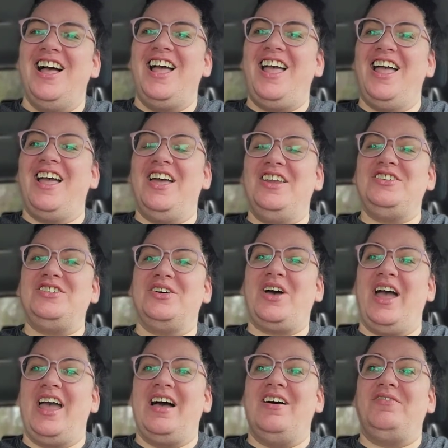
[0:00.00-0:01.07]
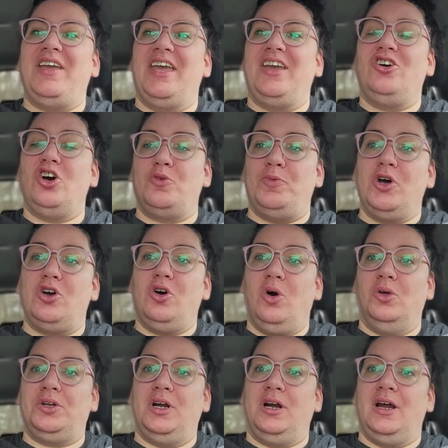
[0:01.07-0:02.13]
and I have a cookbook
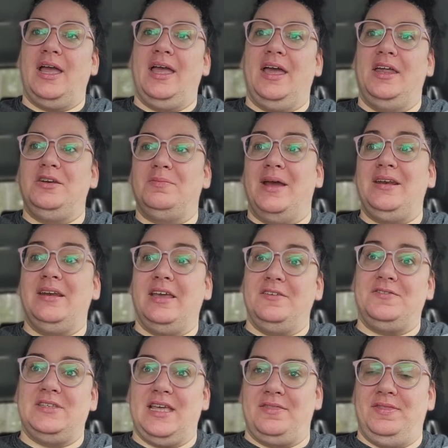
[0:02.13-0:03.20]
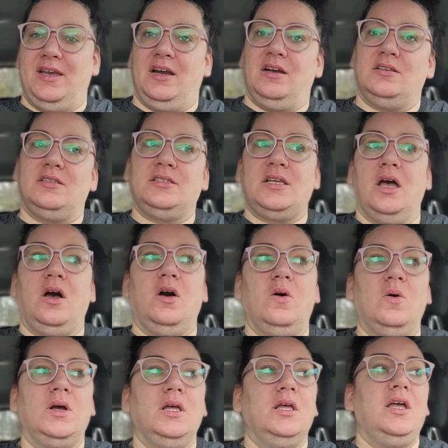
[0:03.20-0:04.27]
holder and my knife set there.
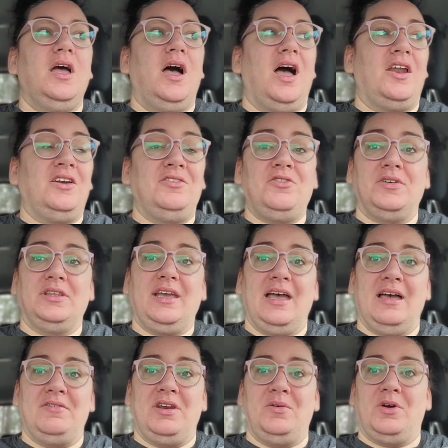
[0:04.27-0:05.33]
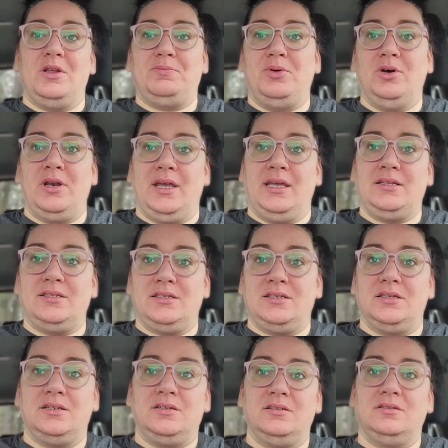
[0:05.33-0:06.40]
So I don't even really have anywhere to put it
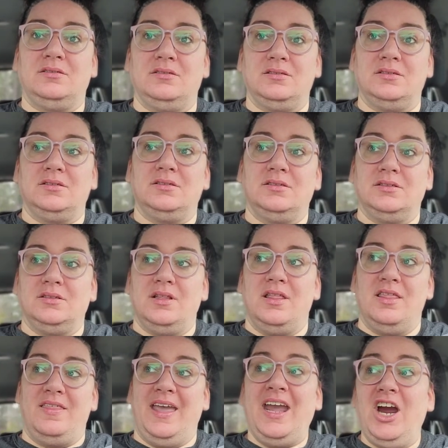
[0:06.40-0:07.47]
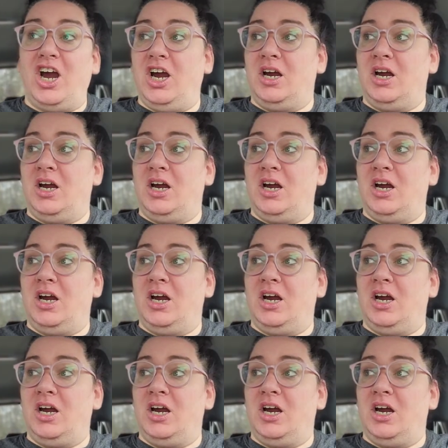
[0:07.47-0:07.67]
there.